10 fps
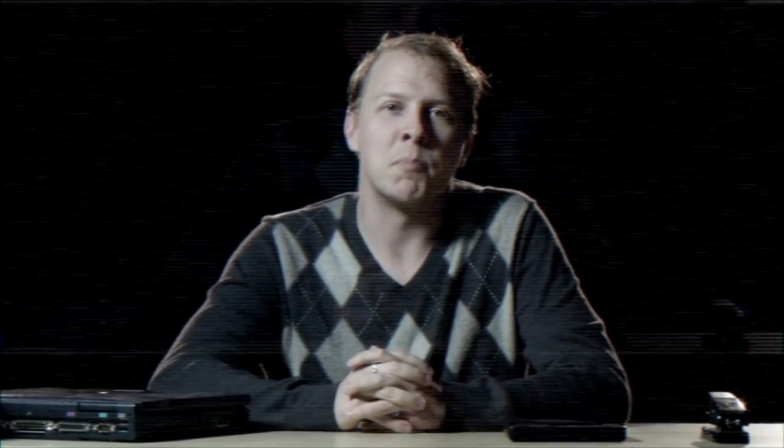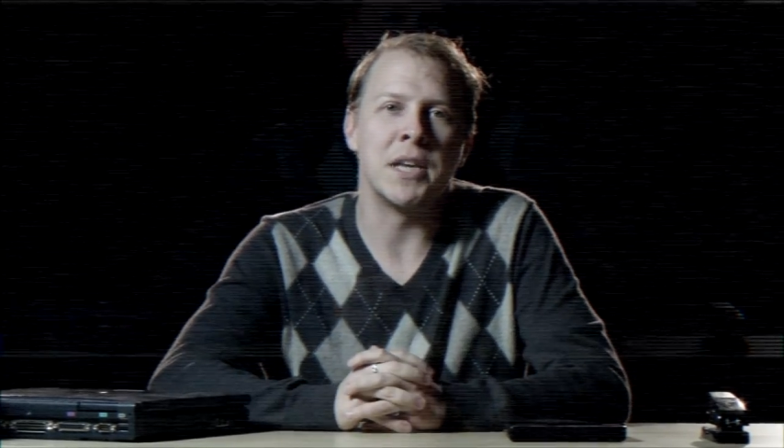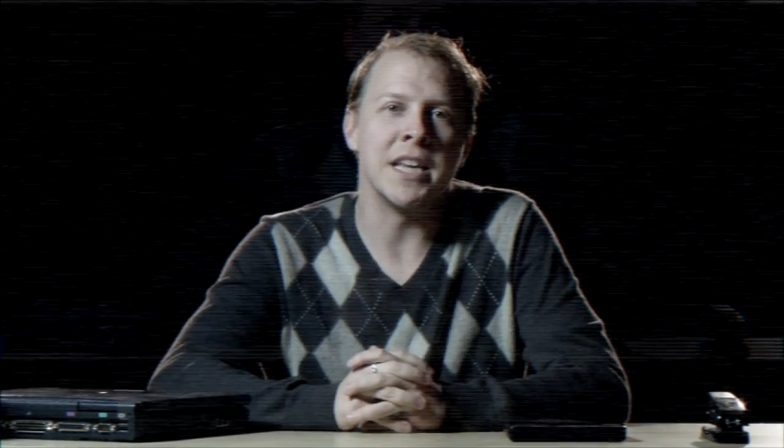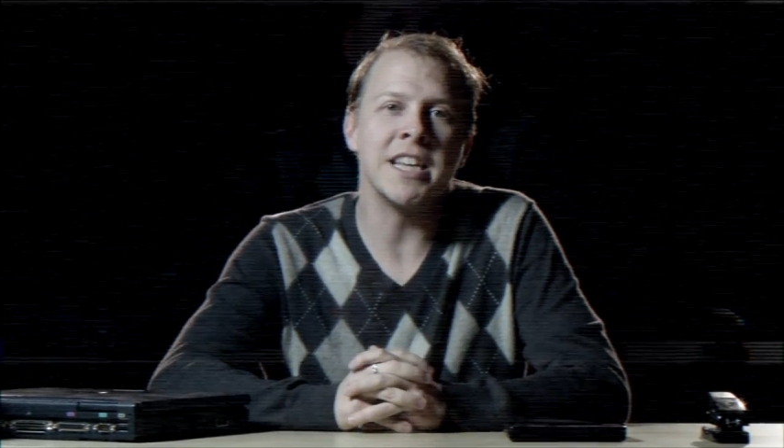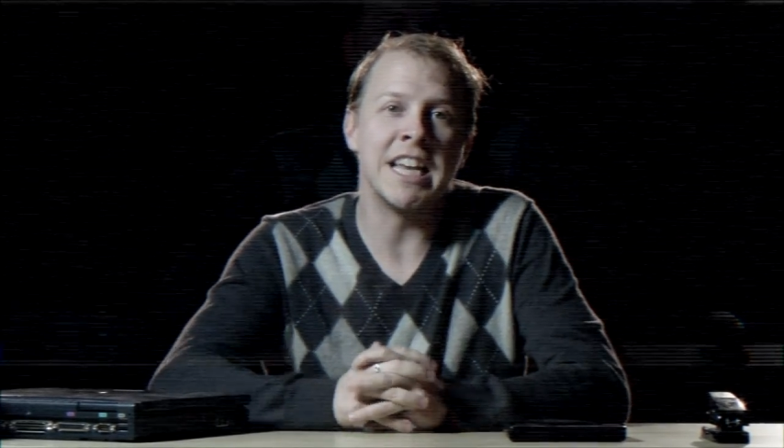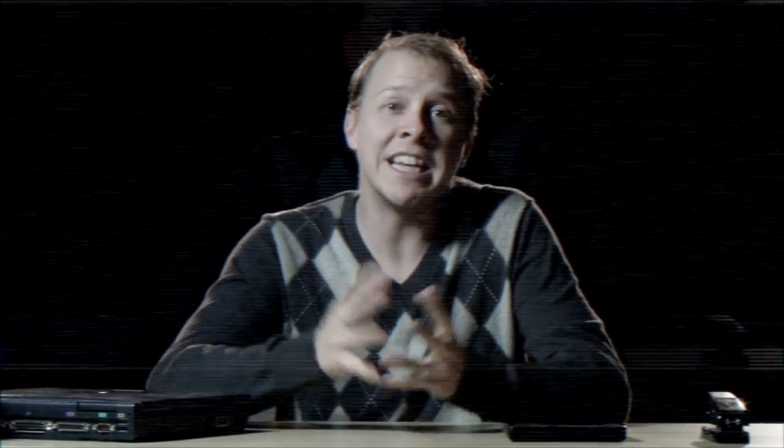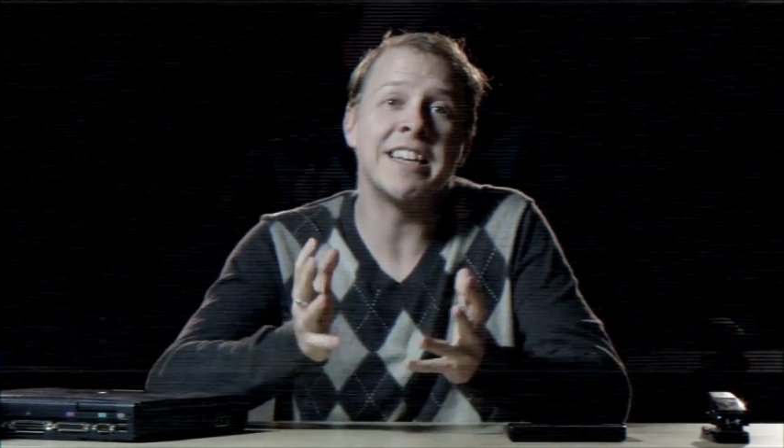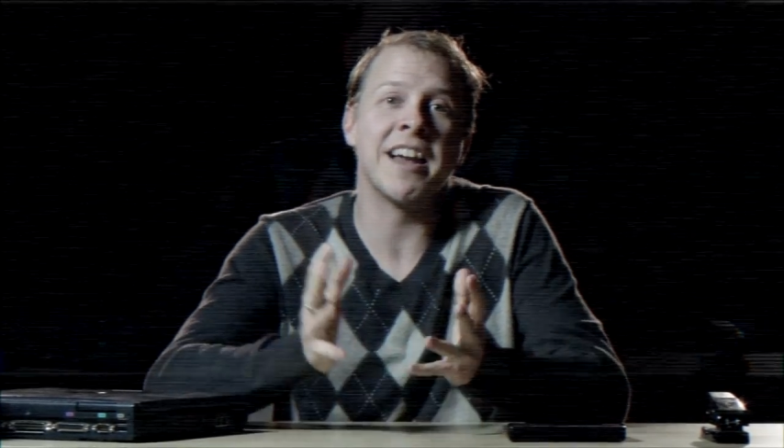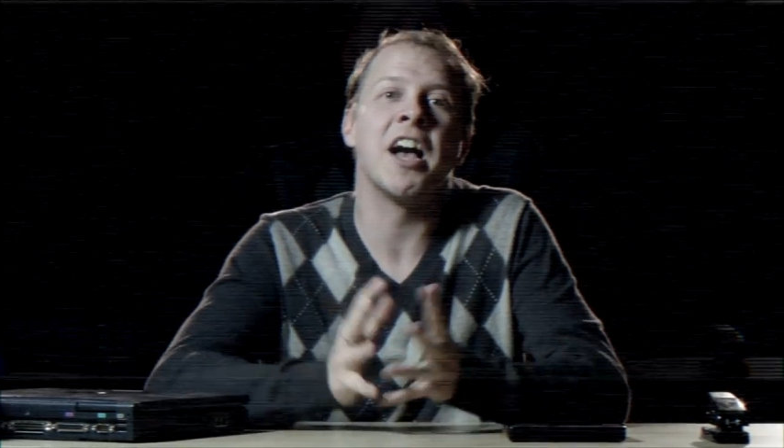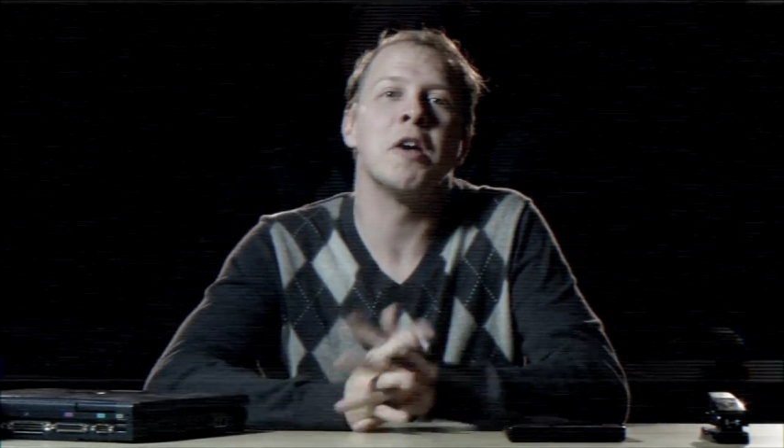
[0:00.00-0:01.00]
pee
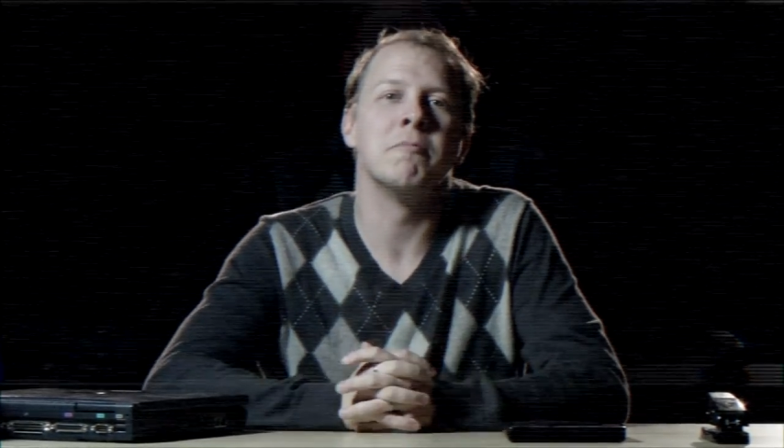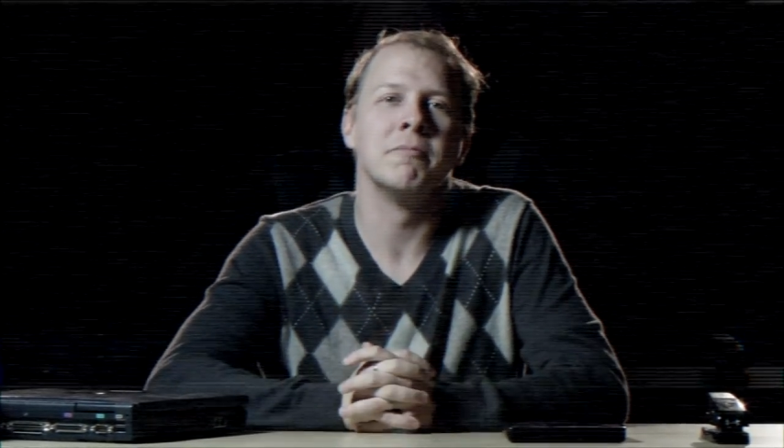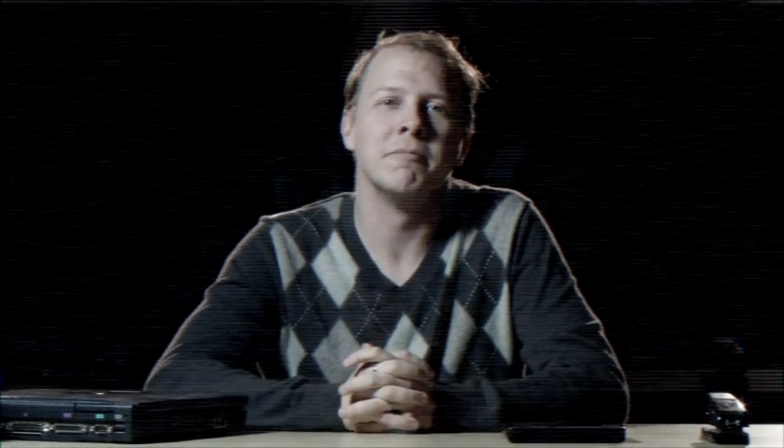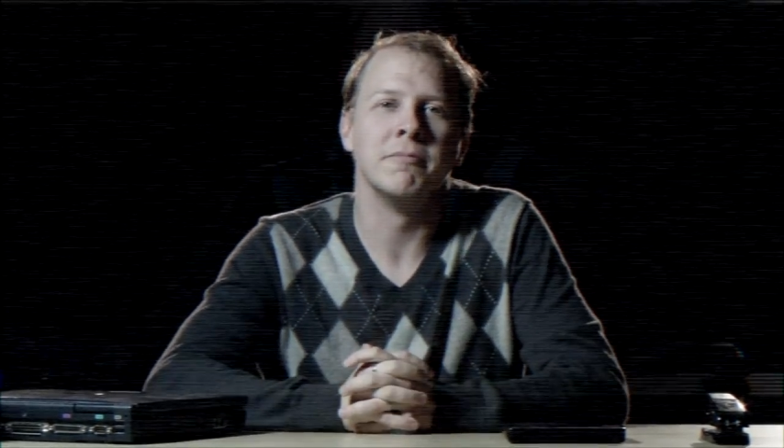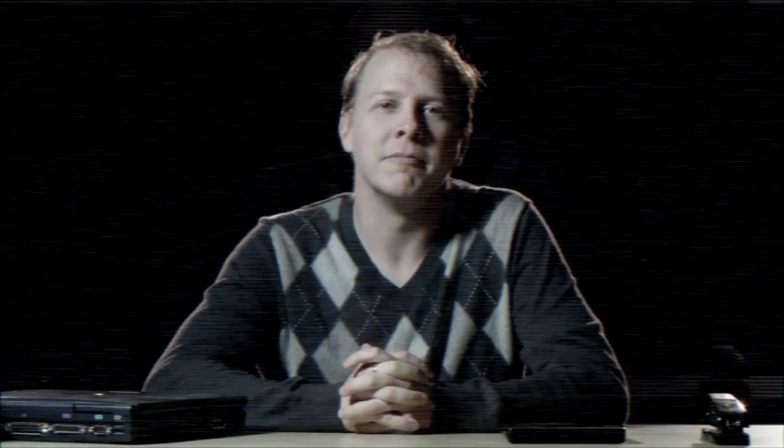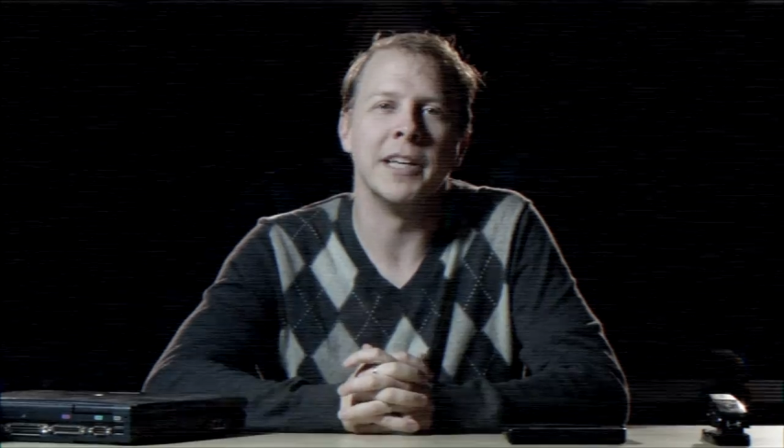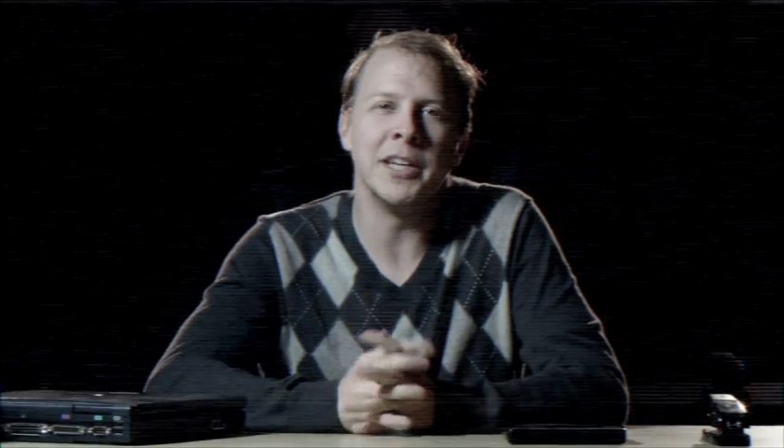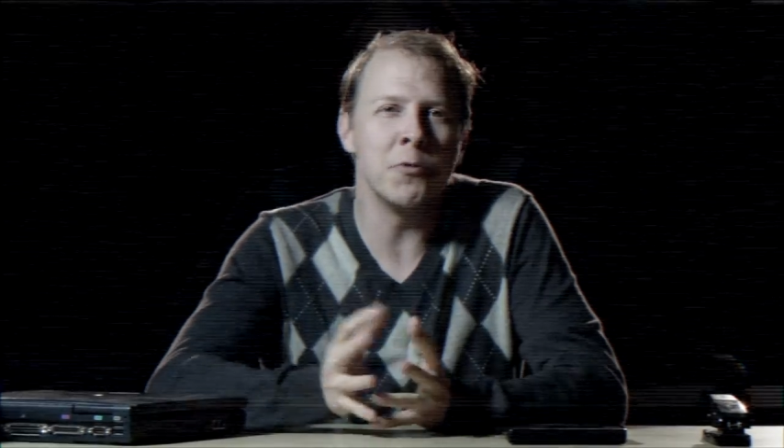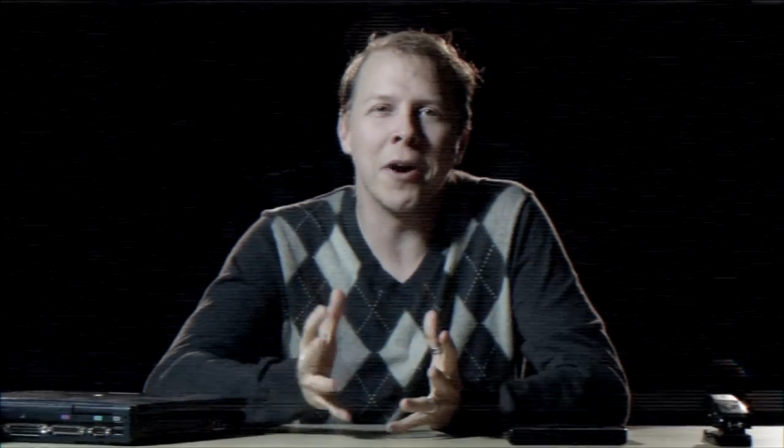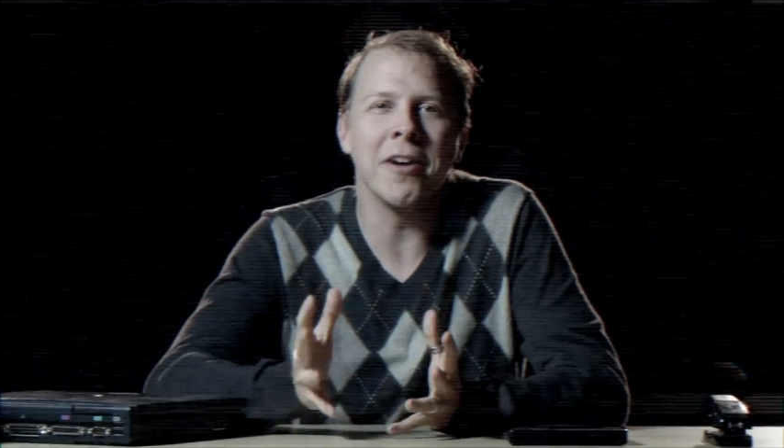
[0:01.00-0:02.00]
anytime,
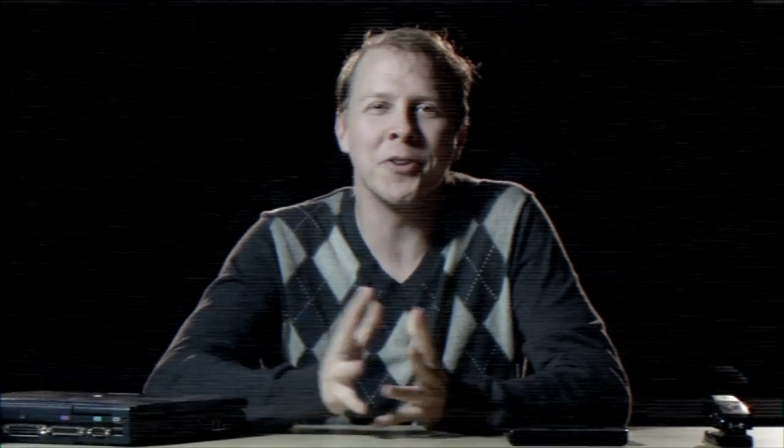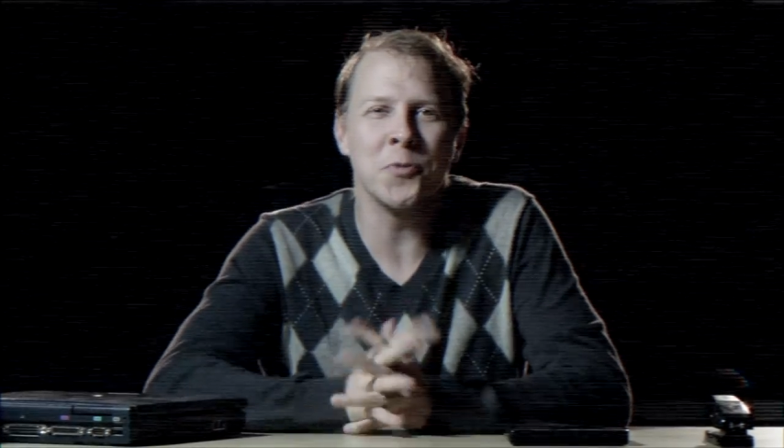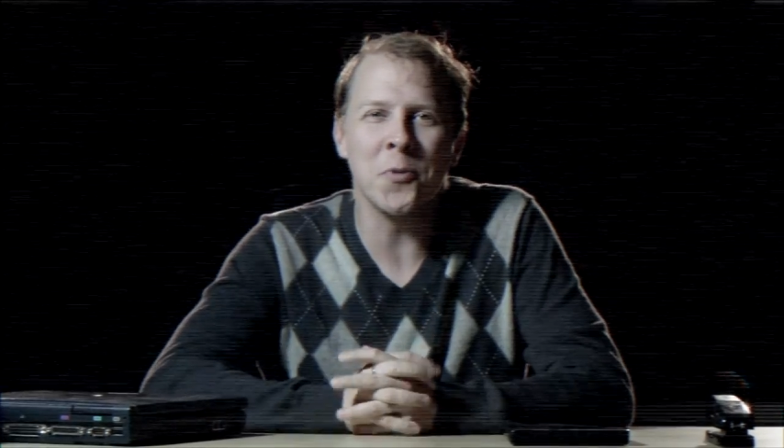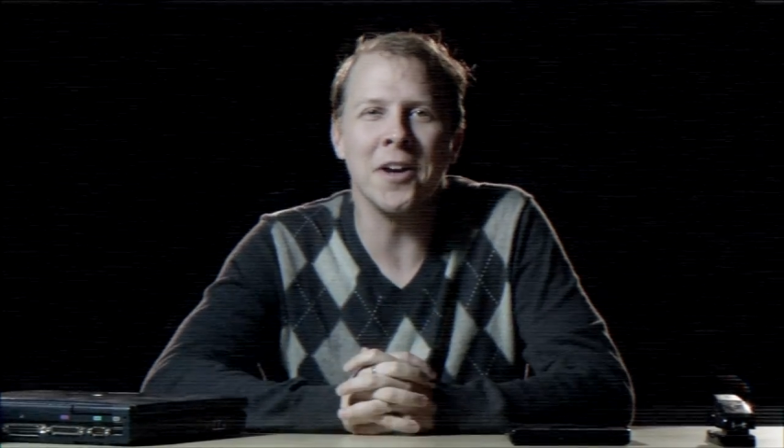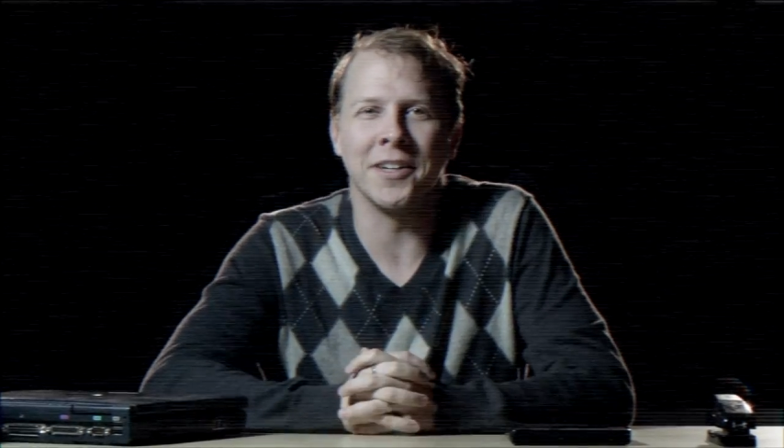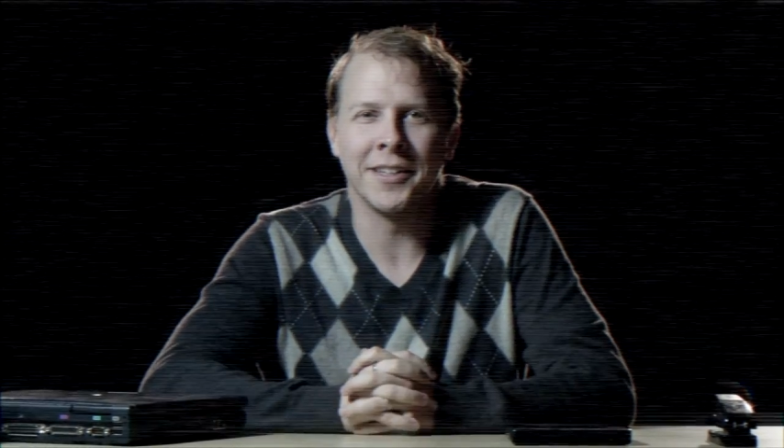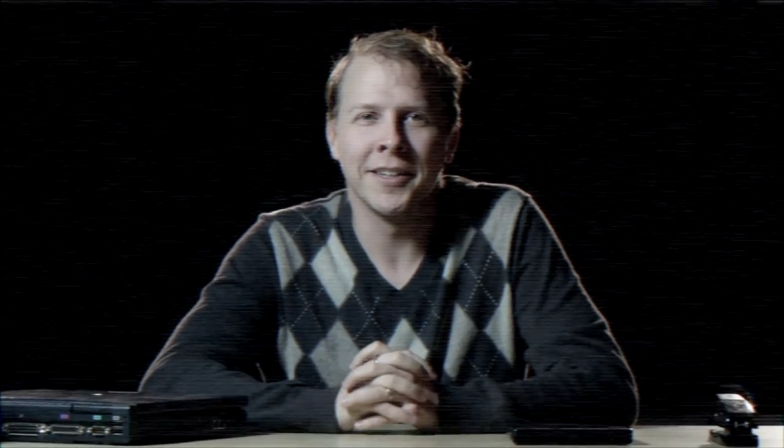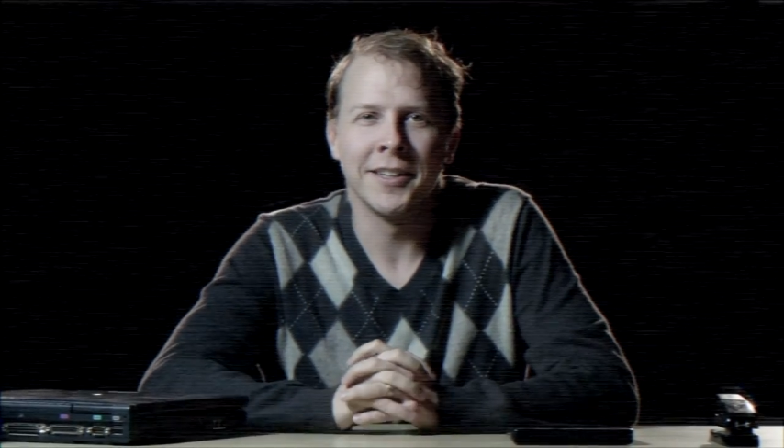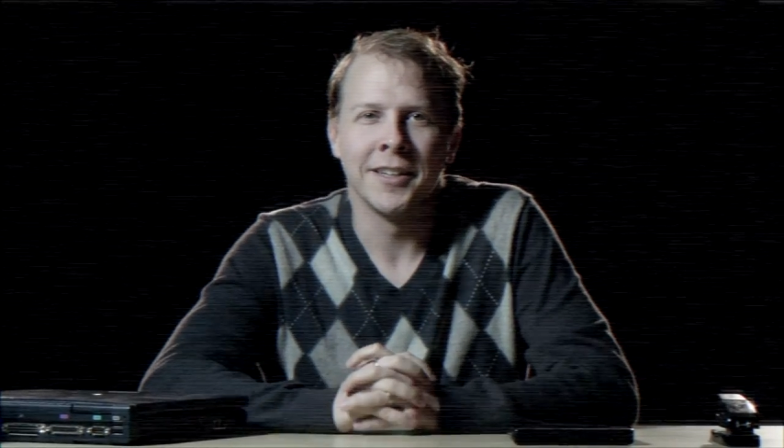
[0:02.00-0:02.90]
anywhere you want,